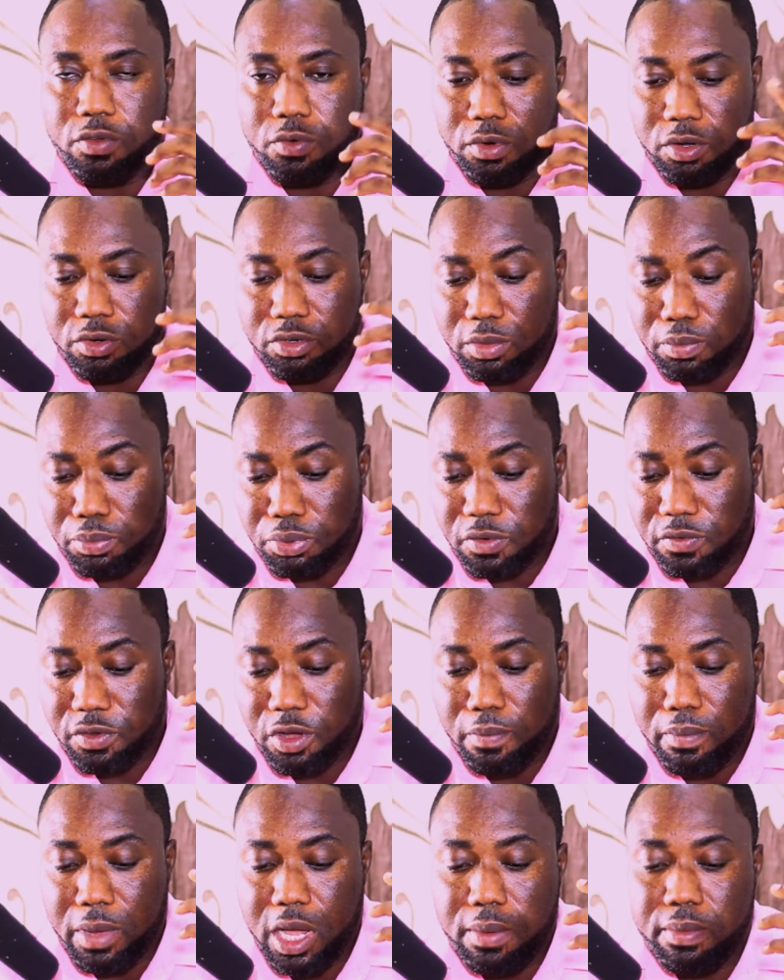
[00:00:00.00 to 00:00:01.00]
you want to improve
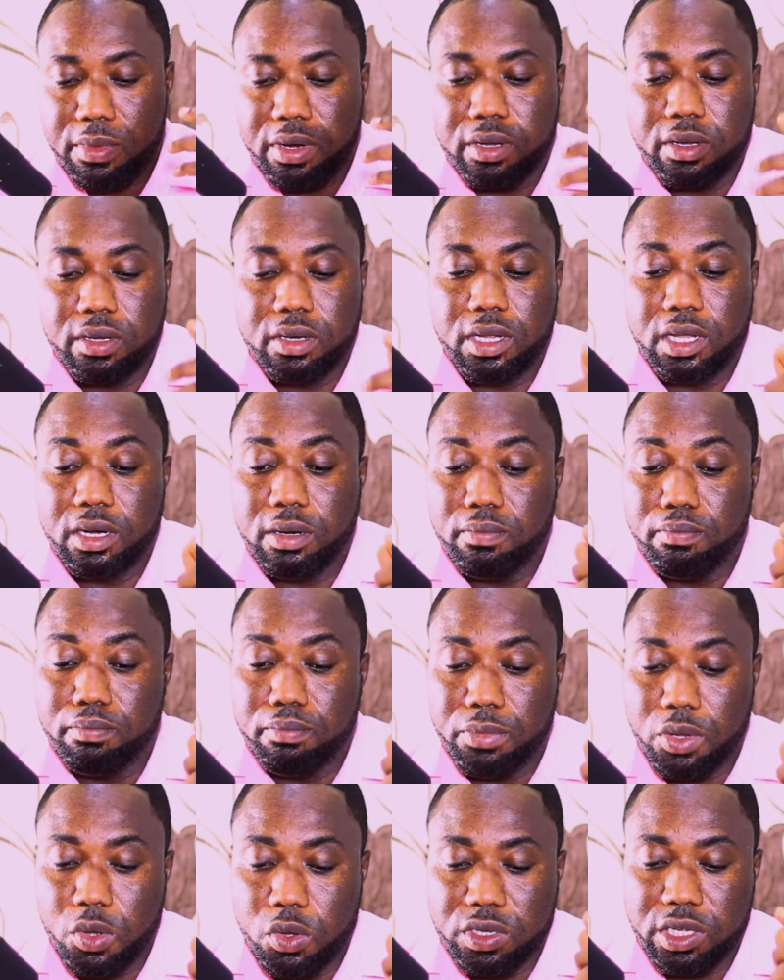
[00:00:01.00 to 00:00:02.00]
your memory, then
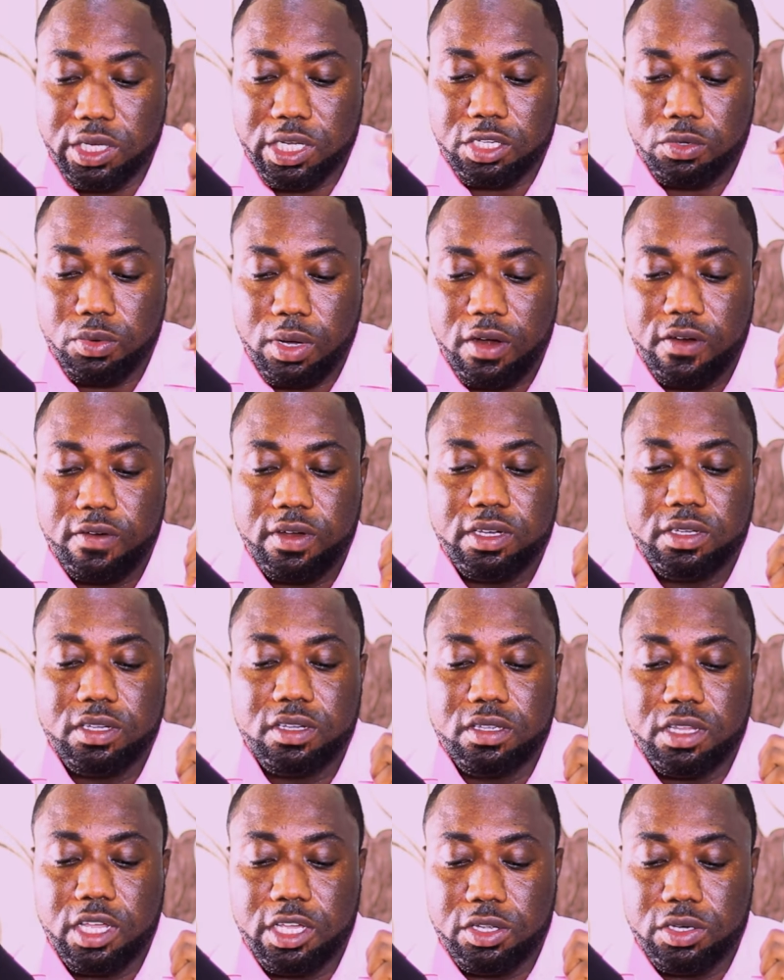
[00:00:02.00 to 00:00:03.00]
music is one of the
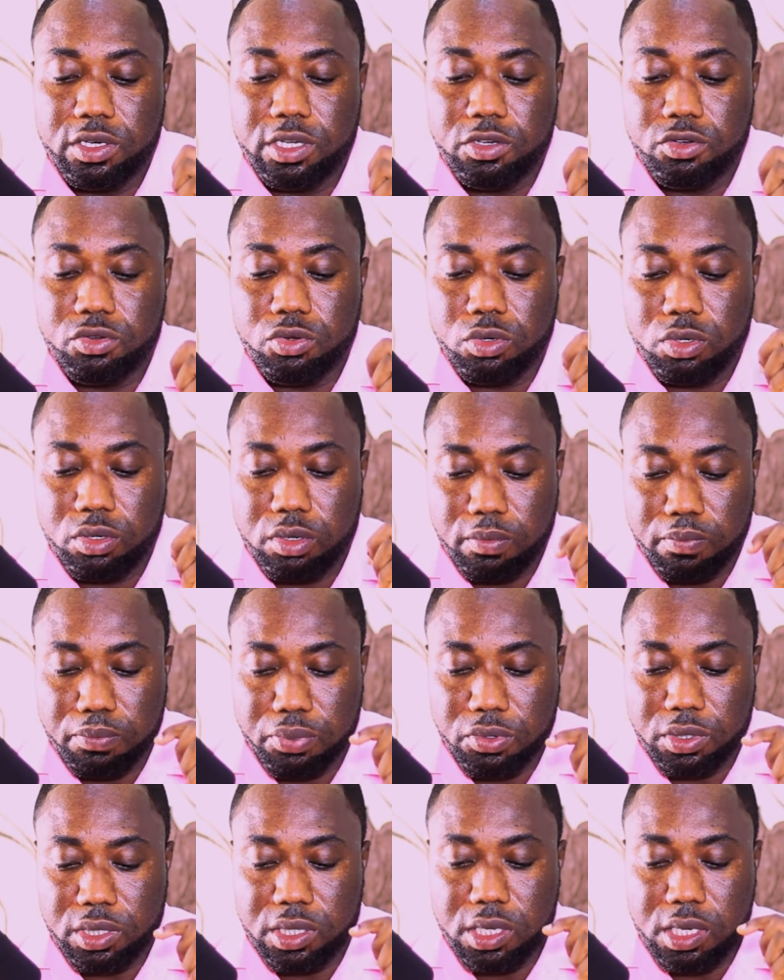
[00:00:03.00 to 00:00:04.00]
things that you need to
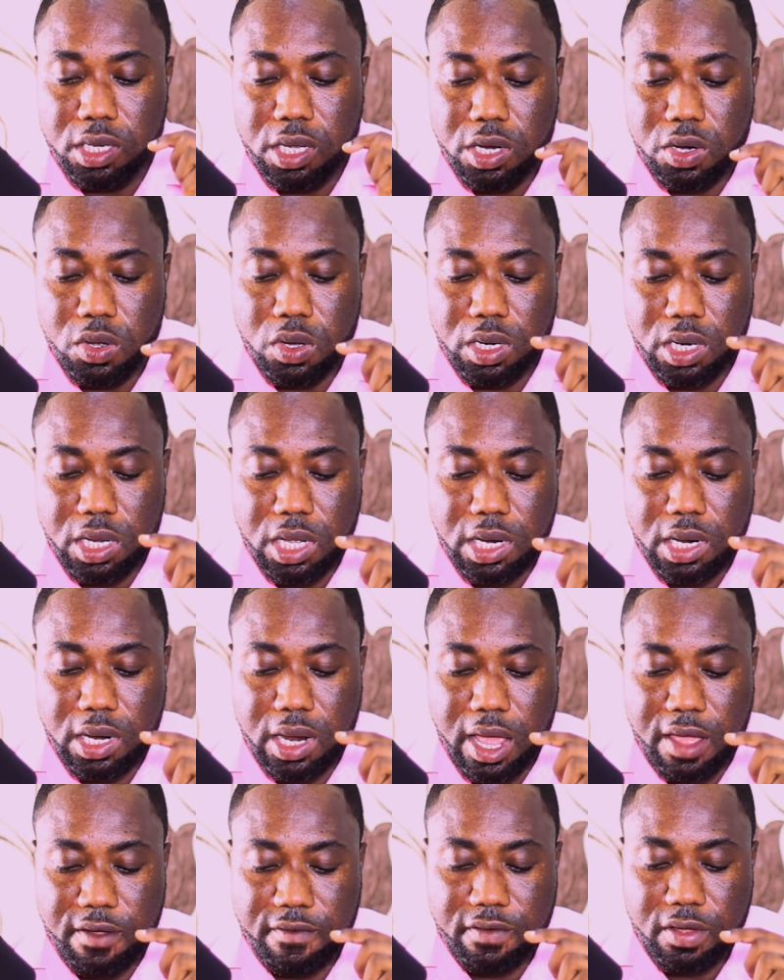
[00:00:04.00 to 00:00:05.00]
put in your daily
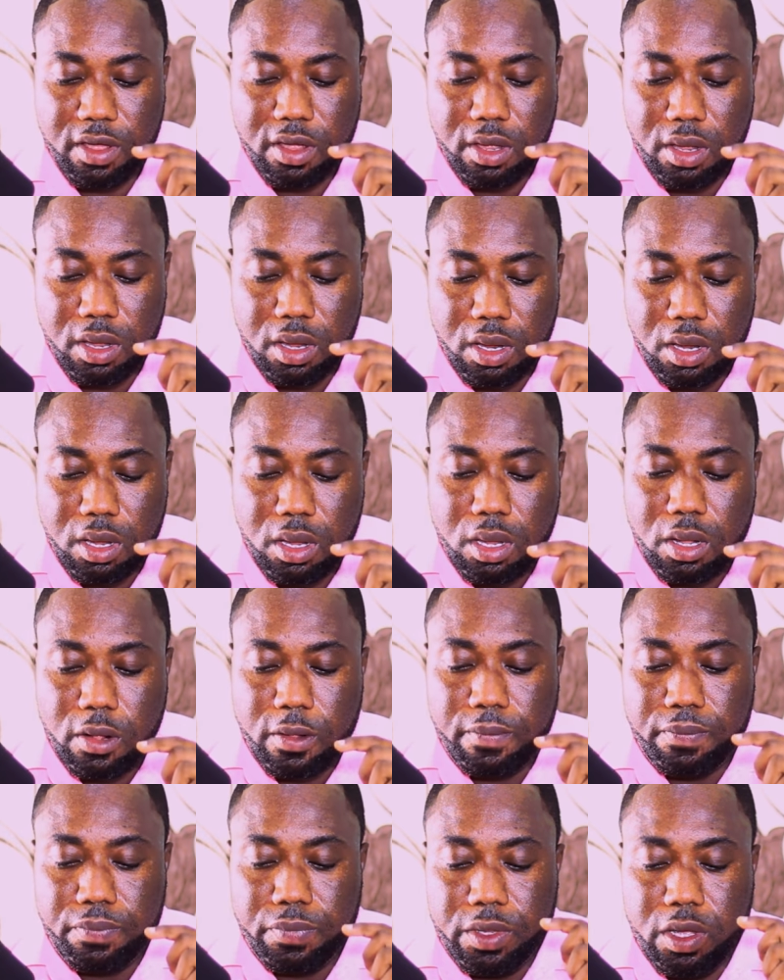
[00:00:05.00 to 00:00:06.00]
life.
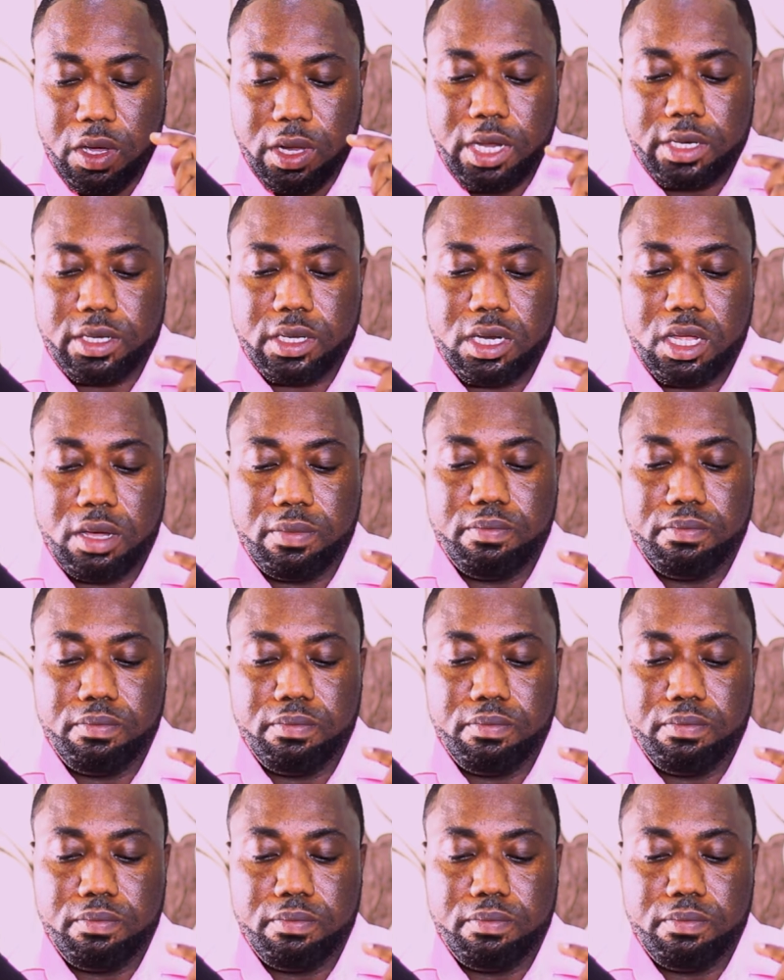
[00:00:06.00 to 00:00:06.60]
The other thing that